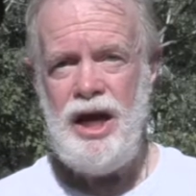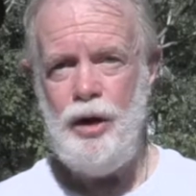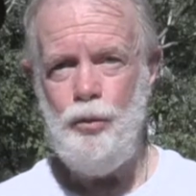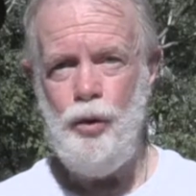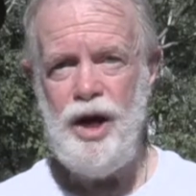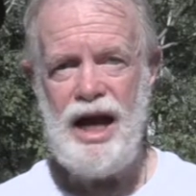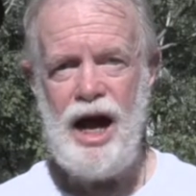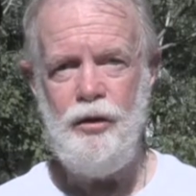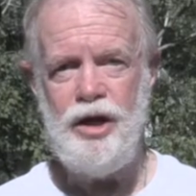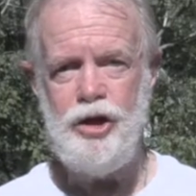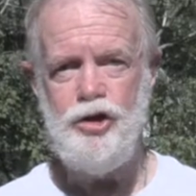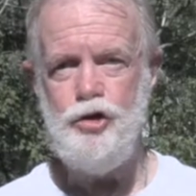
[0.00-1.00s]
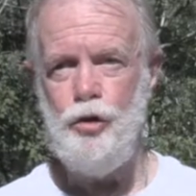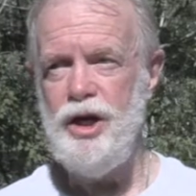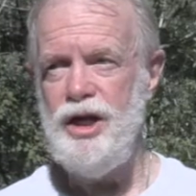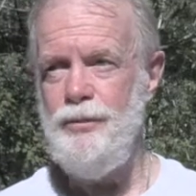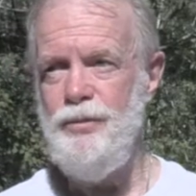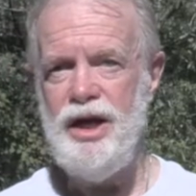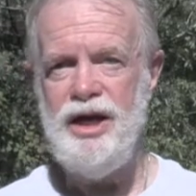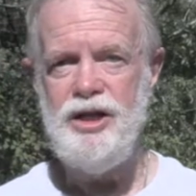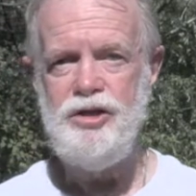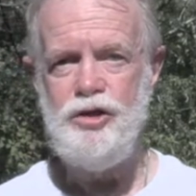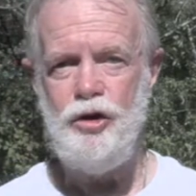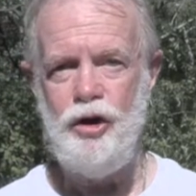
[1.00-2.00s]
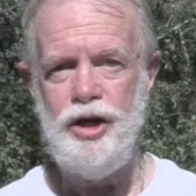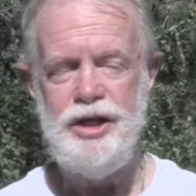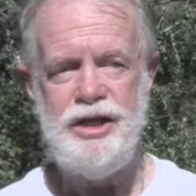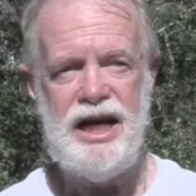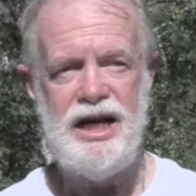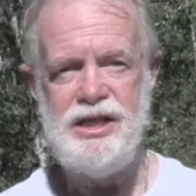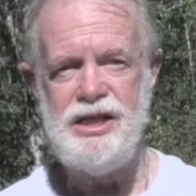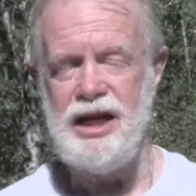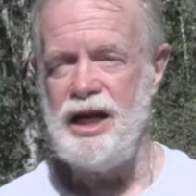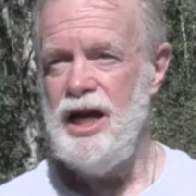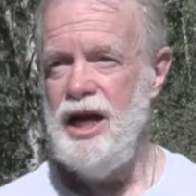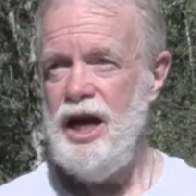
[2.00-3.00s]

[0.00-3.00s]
and went out and joined the men and started dancing.